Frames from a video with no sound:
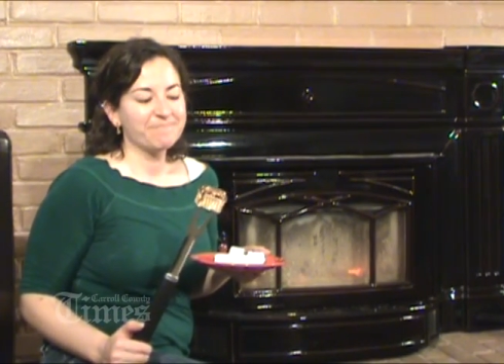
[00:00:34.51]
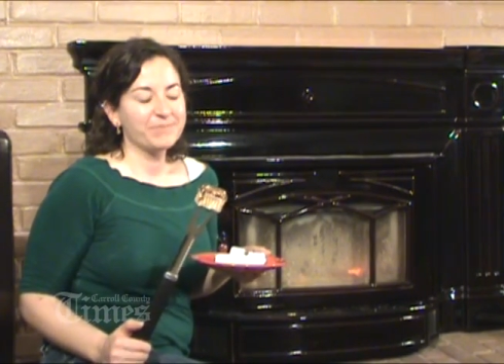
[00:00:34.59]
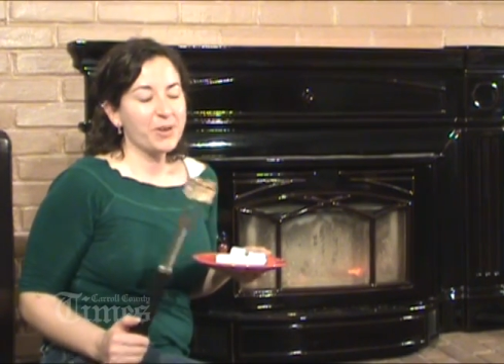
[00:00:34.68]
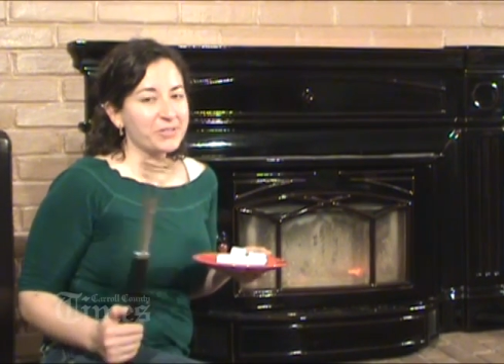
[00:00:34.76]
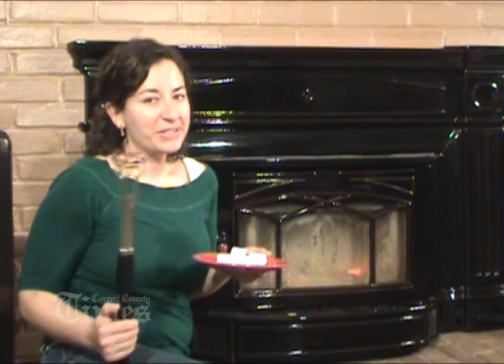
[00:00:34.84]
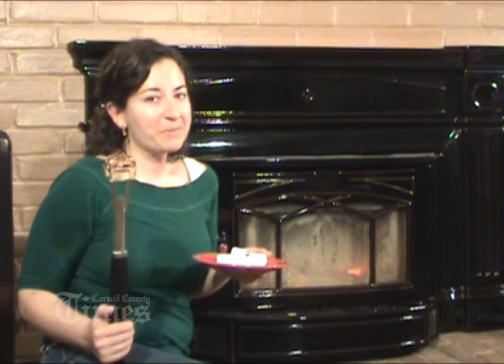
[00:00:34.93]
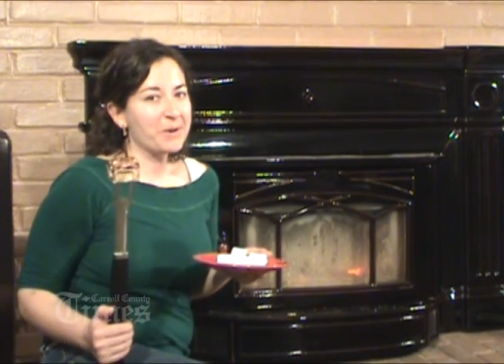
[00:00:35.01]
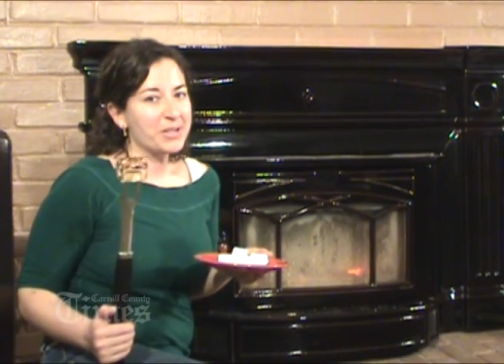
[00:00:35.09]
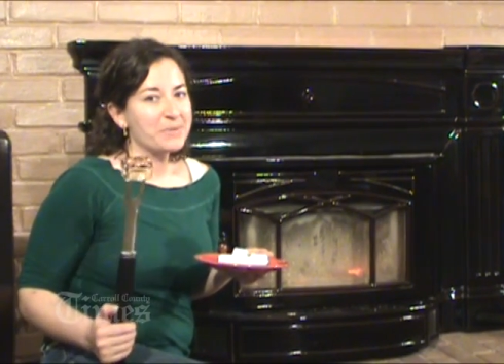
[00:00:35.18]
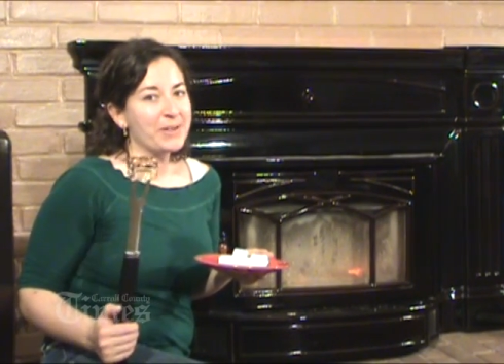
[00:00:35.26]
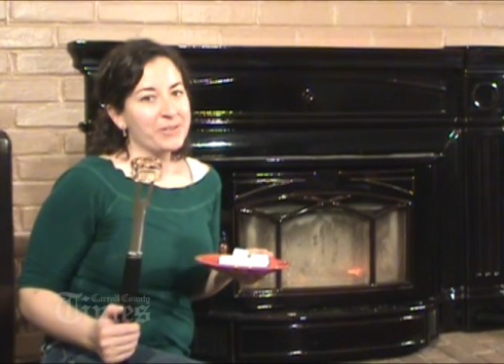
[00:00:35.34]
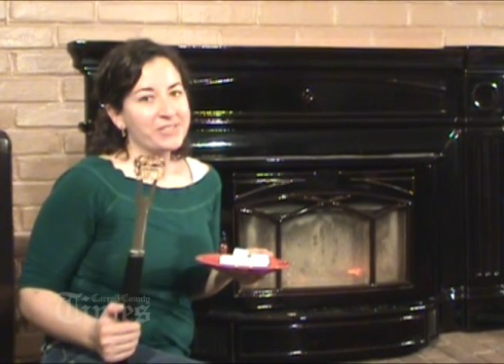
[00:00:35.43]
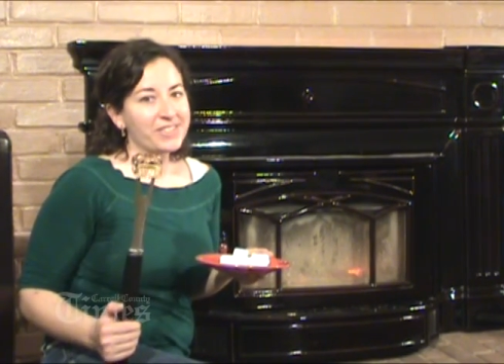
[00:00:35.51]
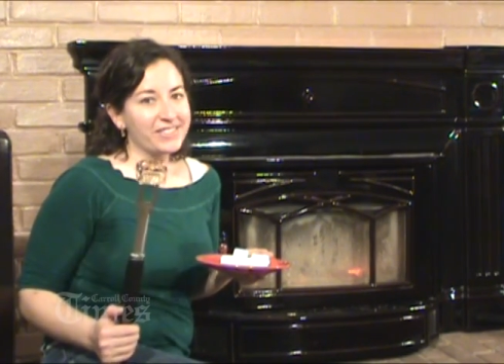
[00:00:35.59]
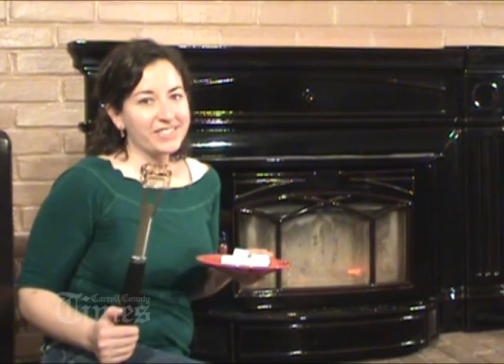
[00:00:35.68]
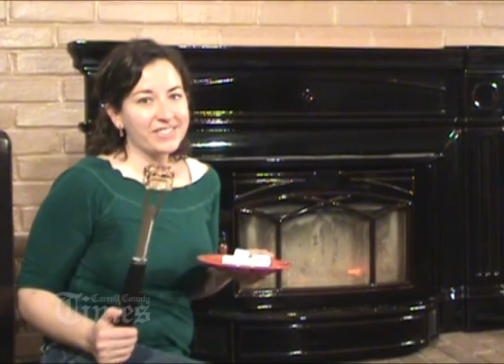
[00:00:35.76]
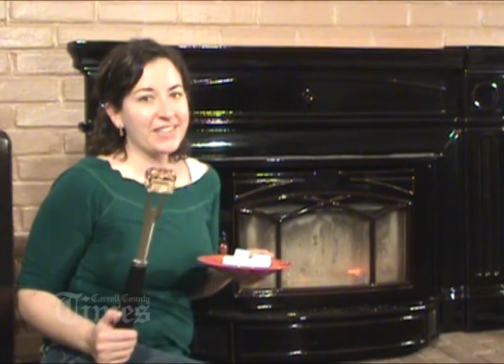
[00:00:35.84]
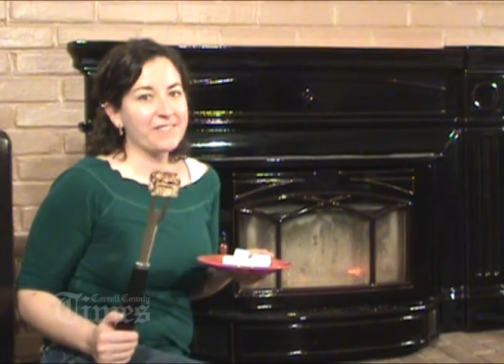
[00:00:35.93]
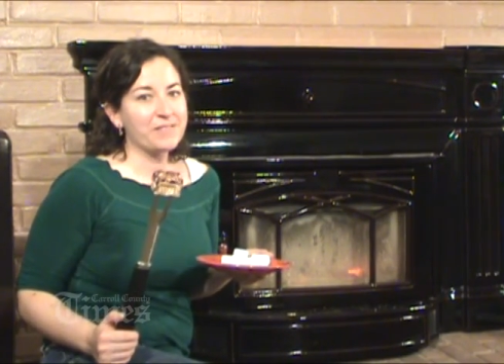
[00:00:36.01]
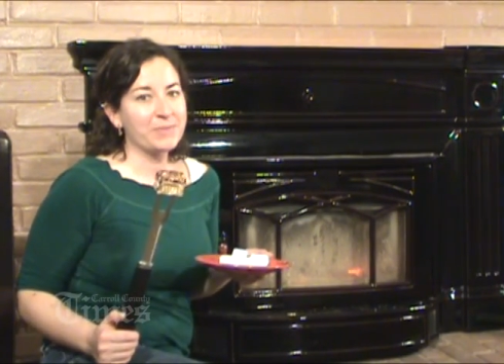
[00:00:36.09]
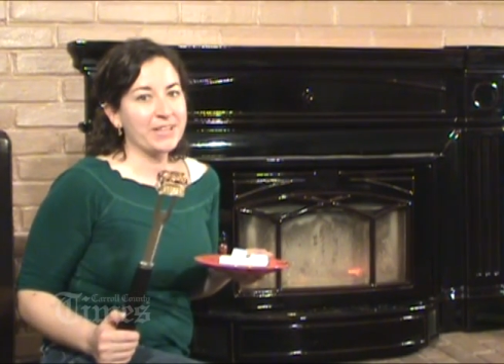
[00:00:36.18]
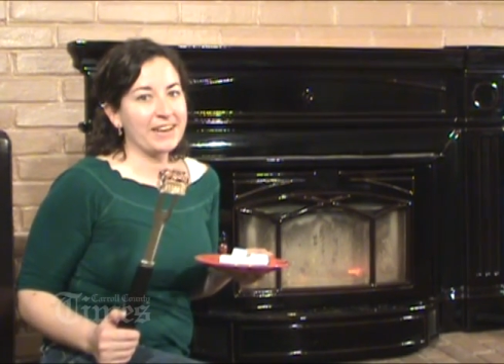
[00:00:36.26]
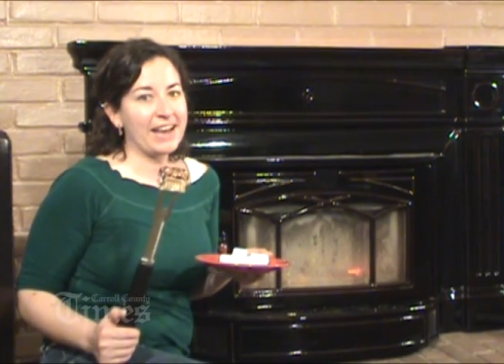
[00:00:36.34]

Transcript: Toasting marshmallows doesn't just have to be an